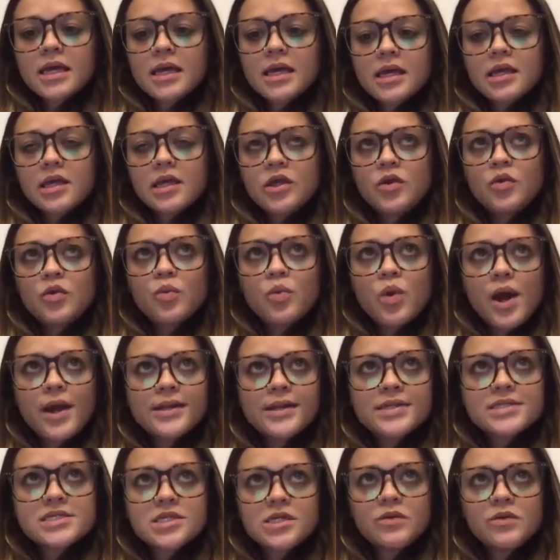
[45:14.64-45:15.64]
you
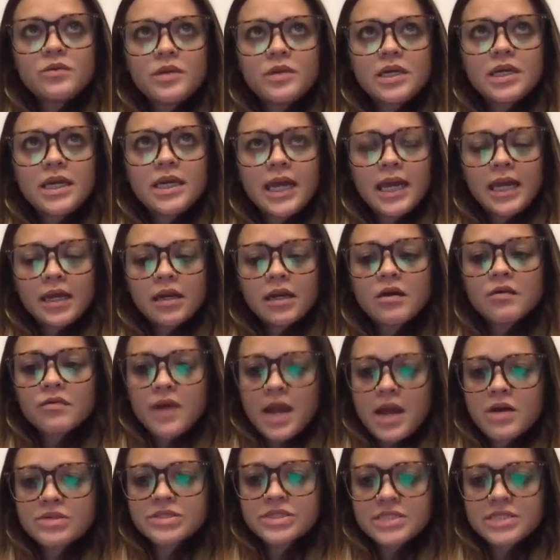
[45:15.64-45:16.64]
want to get
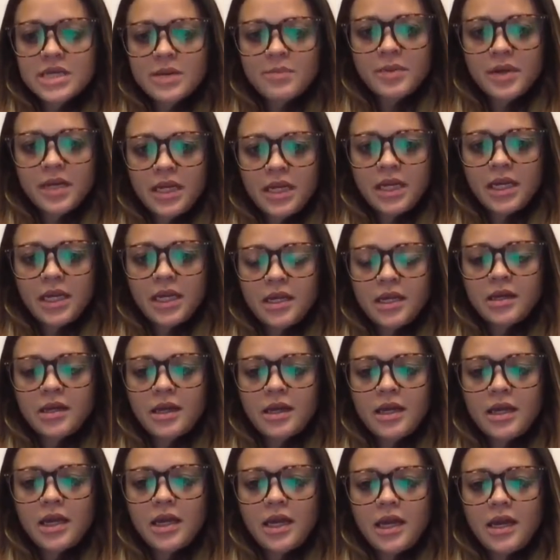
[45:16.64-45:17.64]
around somebody
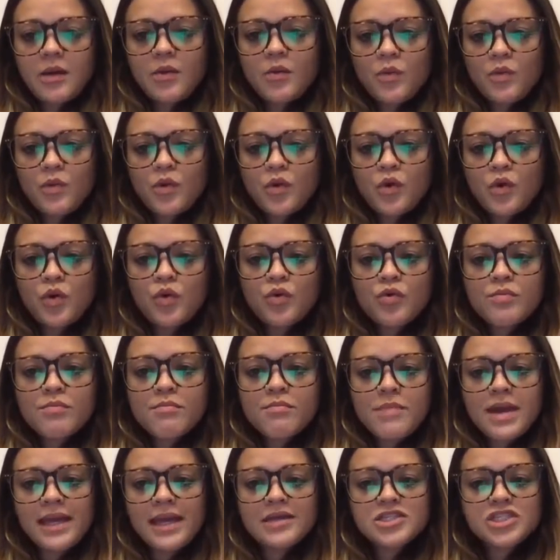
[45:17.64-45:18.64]
who
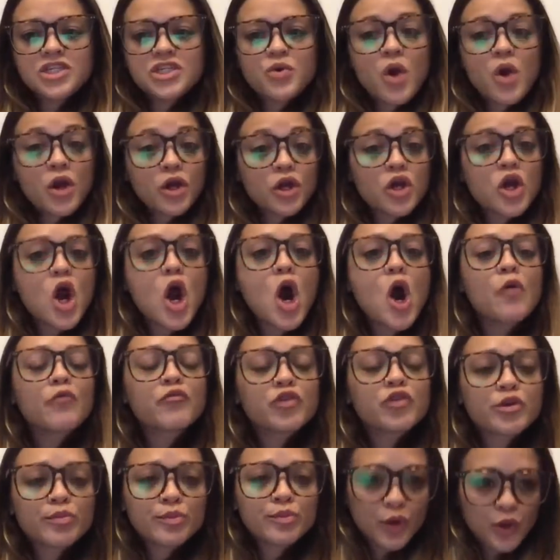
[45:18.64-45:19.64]
makes you
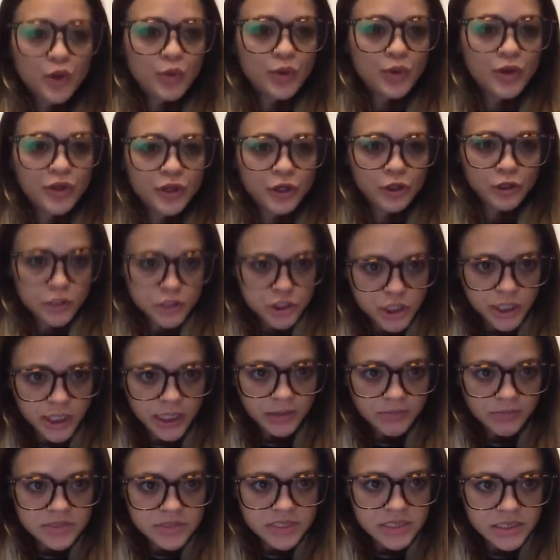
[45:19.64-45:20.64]
uncomfortable with your
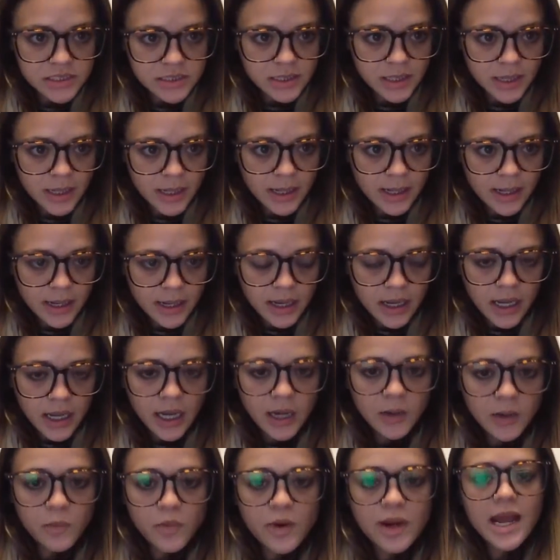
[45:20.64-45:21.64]
dreams.
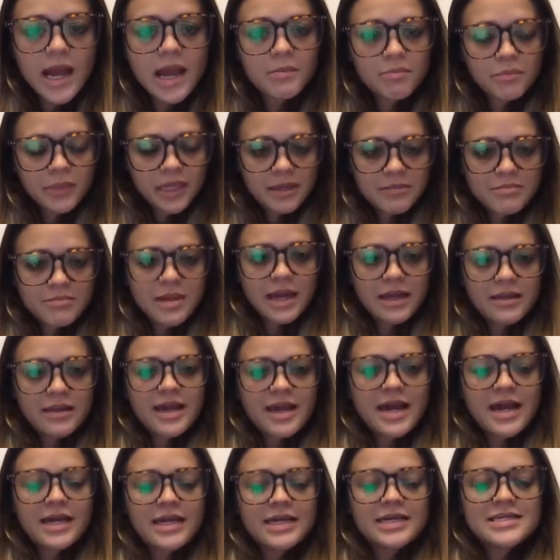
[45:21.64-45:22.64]
And what I mean by
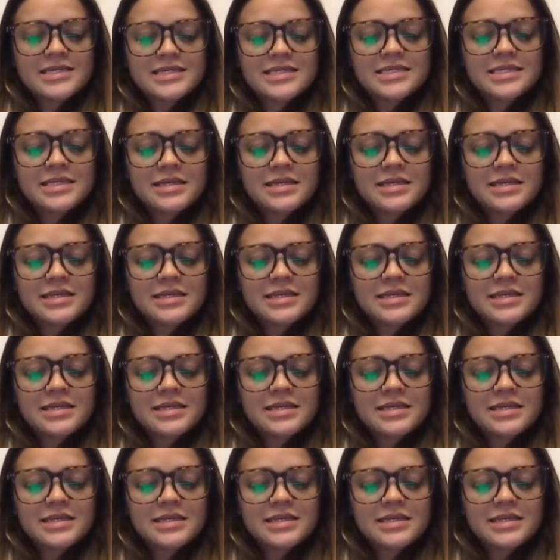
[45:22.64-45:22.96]
that is